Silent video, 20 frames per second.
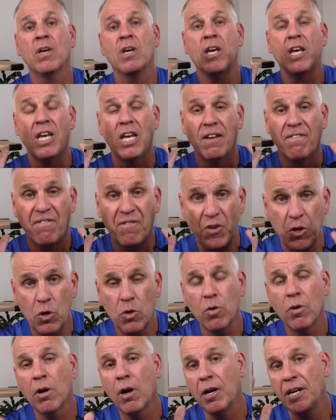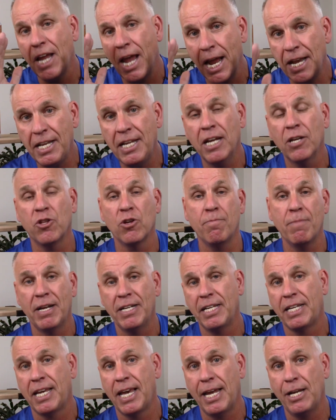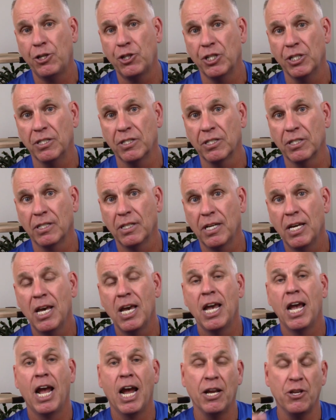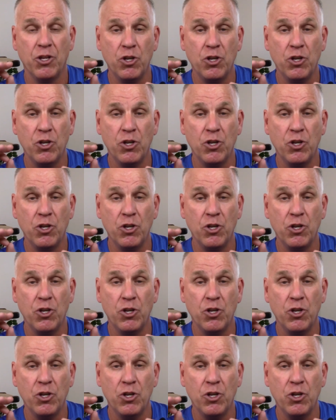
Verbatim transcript: If you are on any other medications and